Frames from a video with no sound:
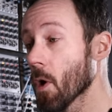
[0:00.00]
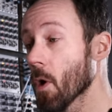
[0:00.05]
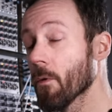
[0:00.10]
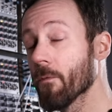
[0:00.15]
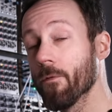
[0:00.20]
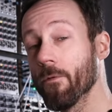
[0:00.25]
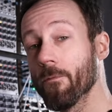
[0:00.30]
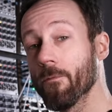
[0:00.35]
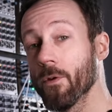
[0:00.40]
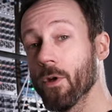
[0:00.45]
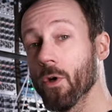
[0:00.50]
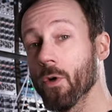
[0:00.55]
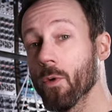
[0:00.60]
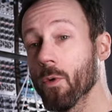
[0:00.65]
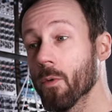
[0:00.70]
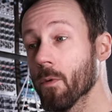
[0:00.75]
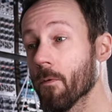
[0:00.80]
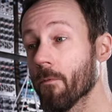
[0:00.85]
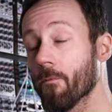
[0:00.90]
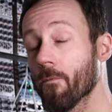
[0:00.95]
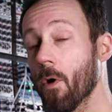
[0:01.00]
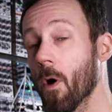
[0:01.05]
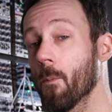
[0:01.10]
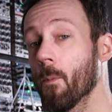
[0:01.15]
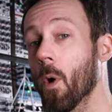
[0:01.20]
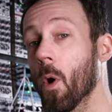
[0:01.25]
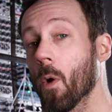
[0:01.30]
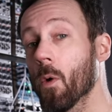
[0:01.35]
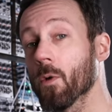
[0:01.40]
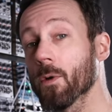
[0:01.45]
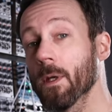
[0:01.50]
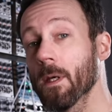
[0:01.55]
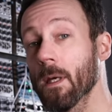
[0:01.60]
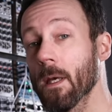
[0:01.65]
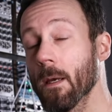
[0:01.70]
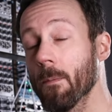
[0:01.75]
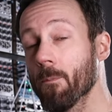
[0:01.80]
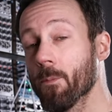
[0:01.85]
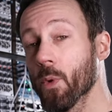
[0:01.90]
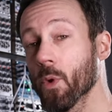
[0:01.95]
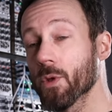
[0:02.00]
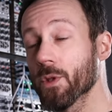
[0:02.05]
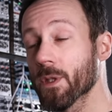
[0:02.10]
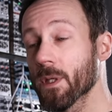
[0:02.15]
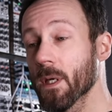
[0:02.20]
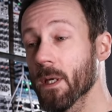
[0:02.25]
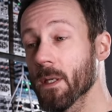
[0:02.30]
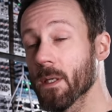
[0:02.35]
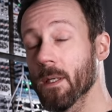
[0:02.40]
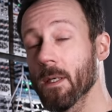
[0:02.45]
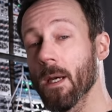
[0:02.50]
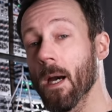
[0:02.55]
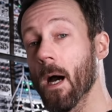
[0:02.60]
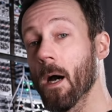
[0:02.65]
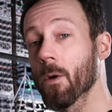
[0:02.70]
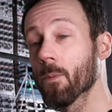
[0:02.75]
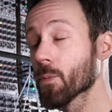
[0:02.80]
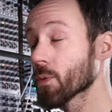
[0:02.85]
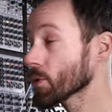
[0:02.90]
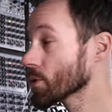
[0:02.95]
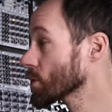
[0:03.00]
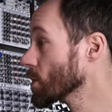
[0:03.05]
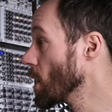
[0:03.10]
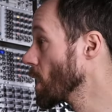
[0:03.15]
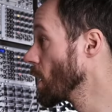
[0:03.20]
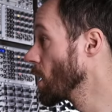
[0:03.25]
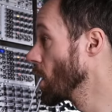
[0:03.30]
overview from all the inputs and the outputs